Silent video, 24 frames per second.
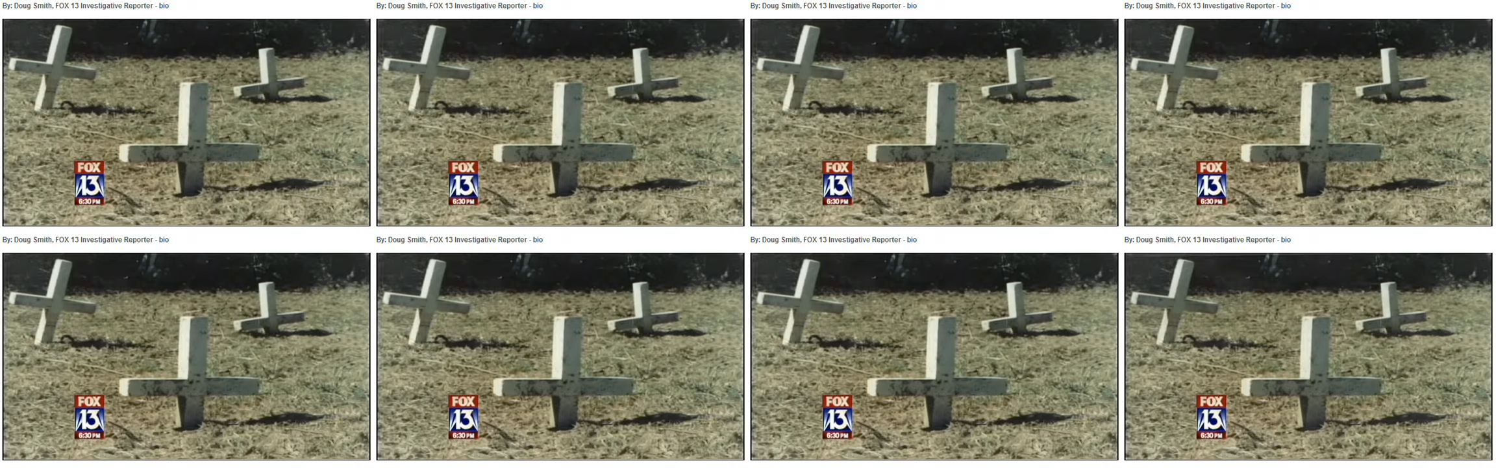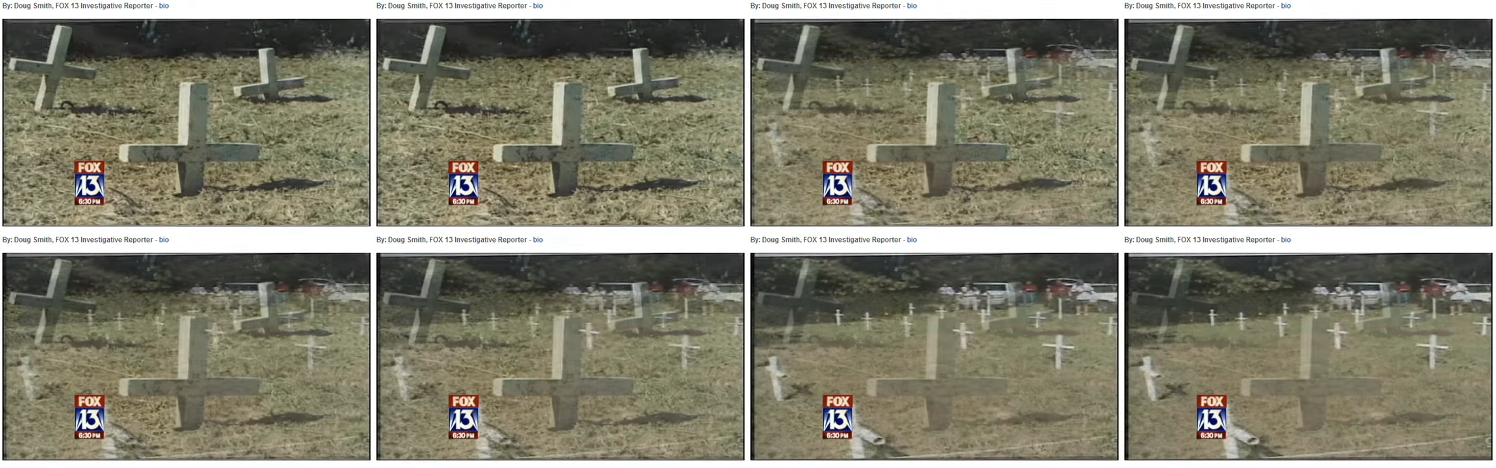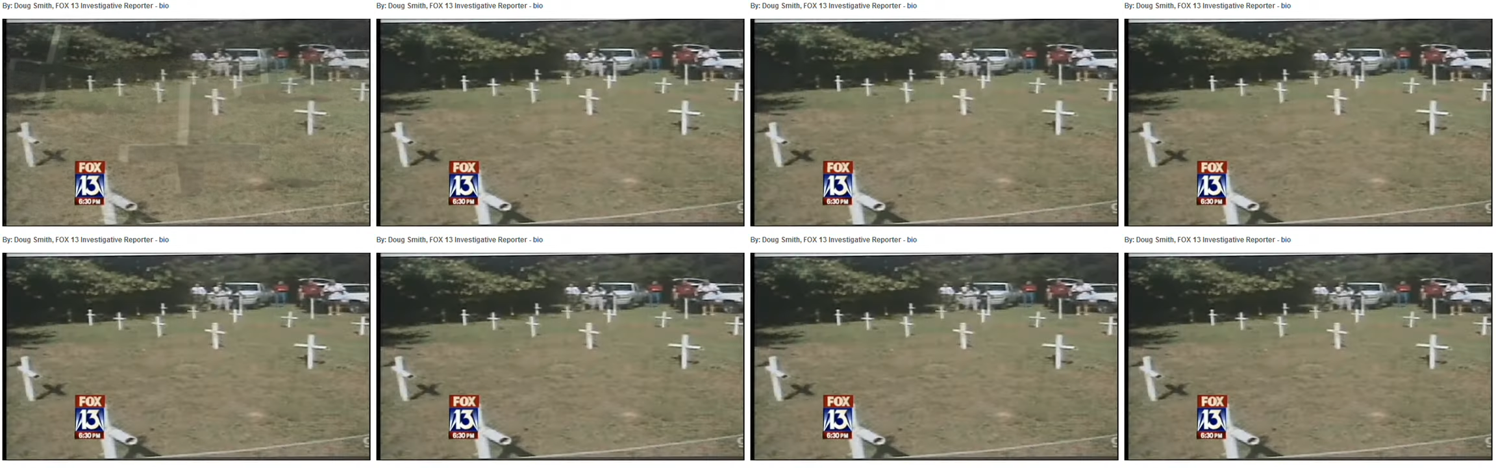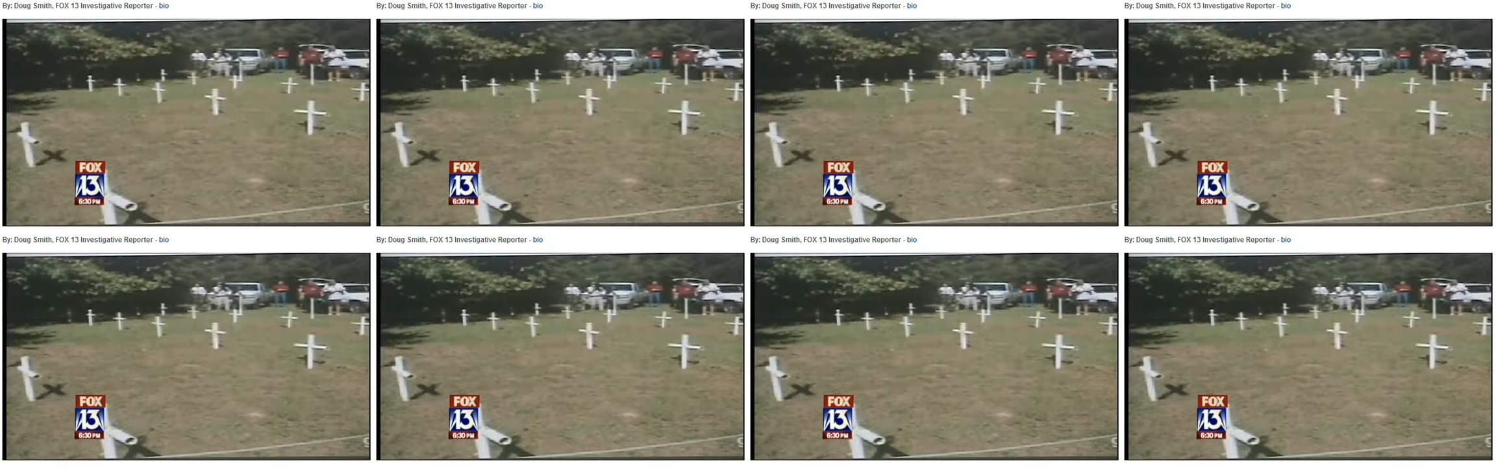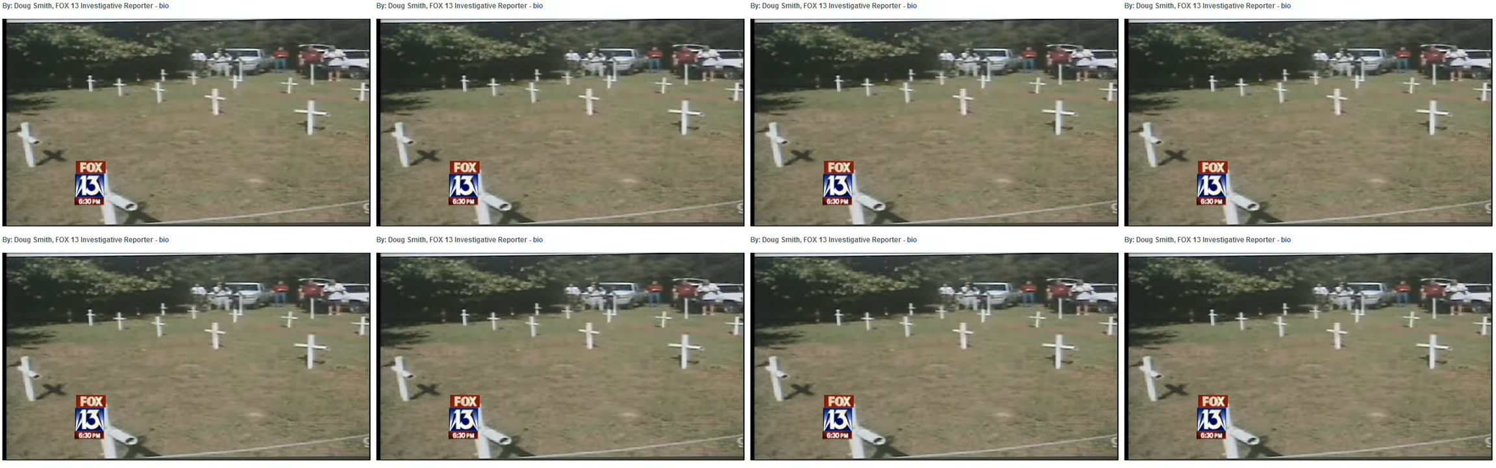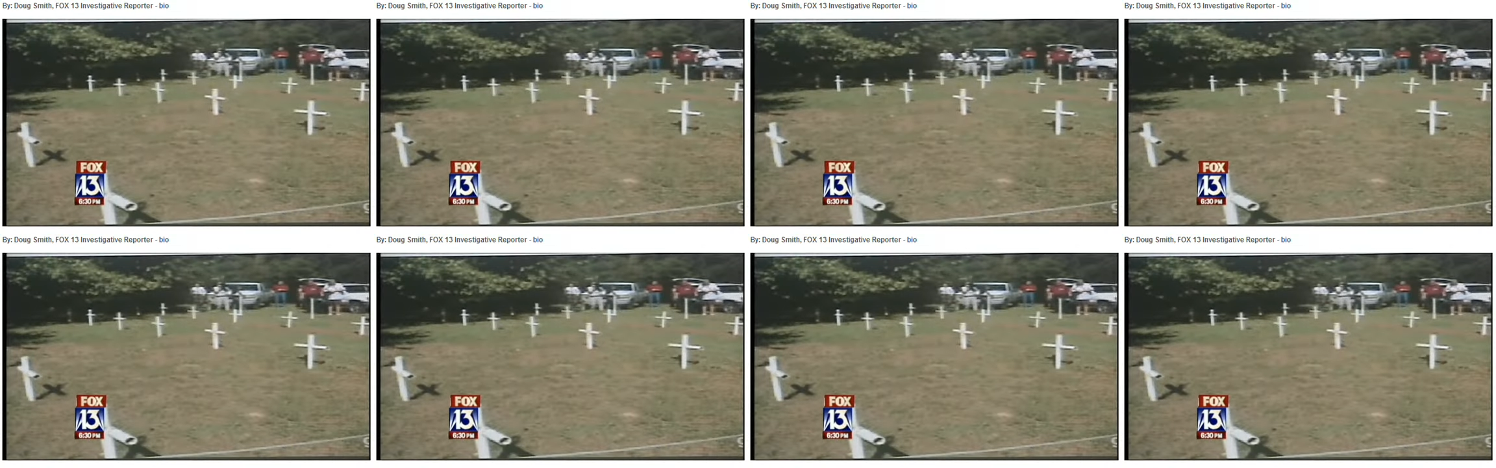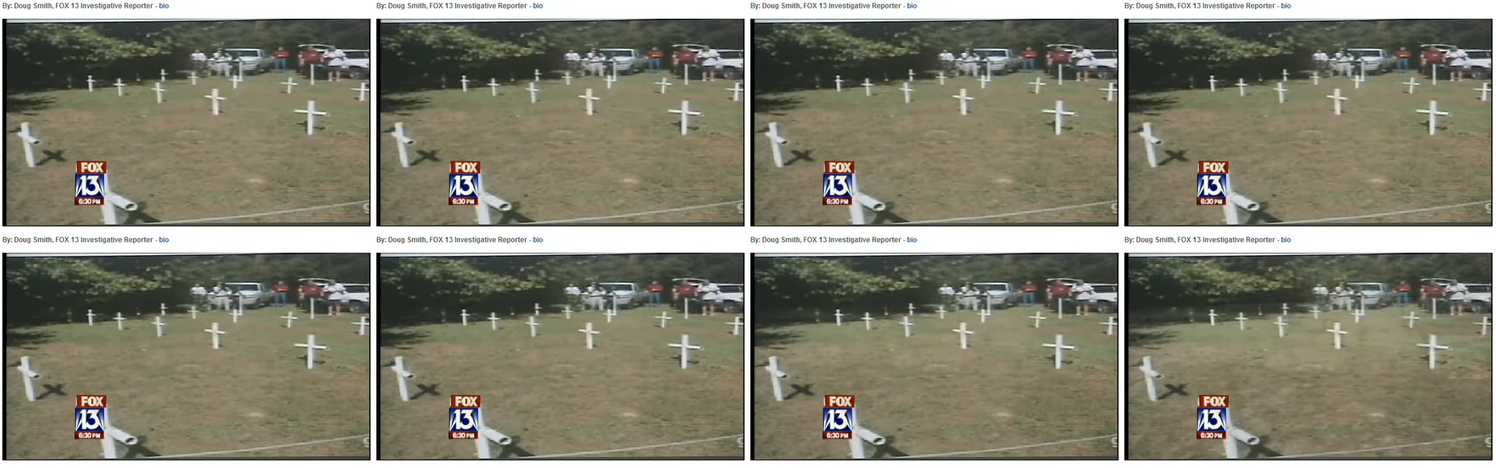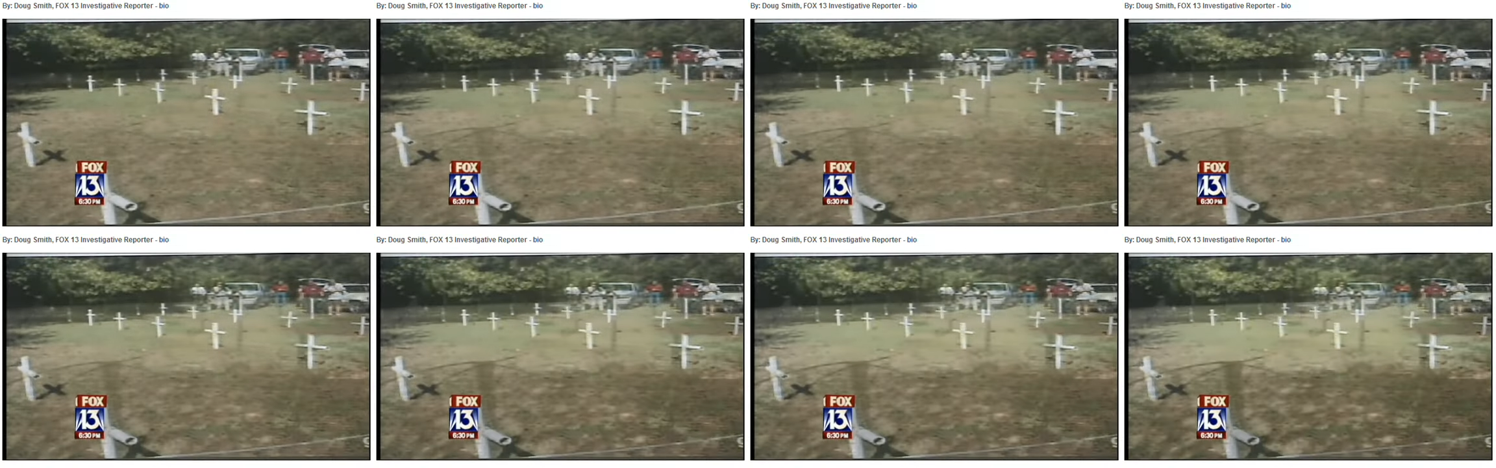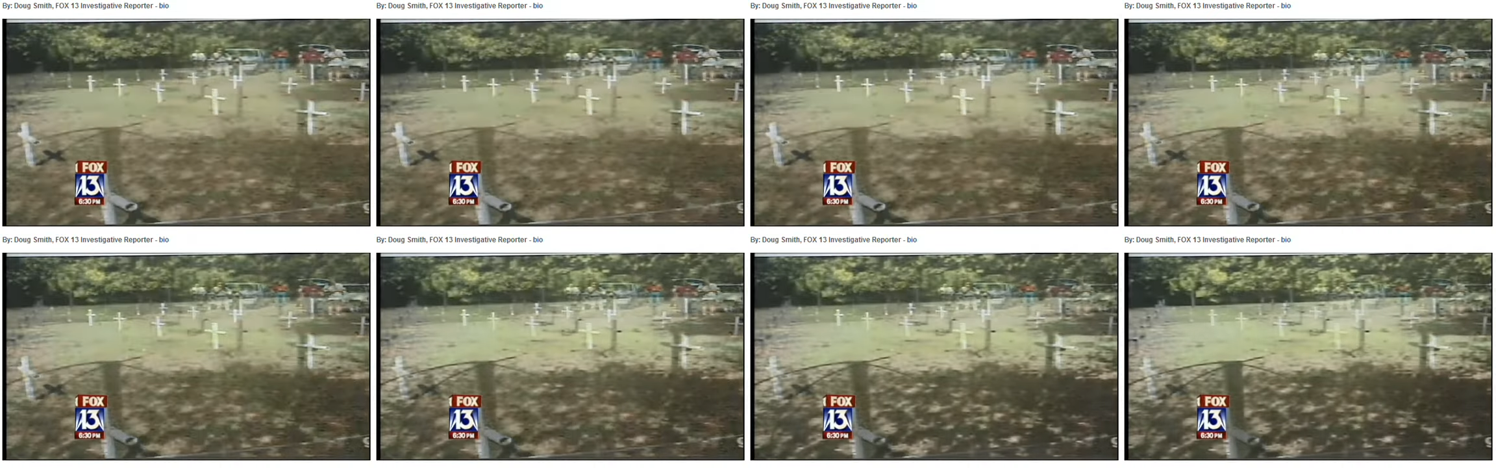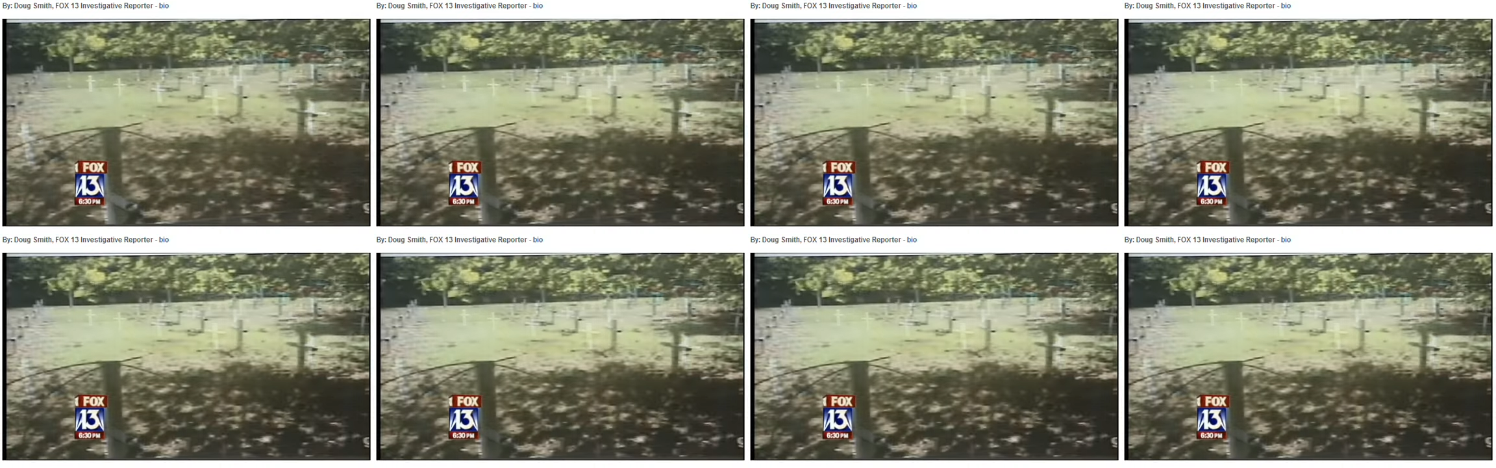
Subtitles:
[unreadable: no face in view]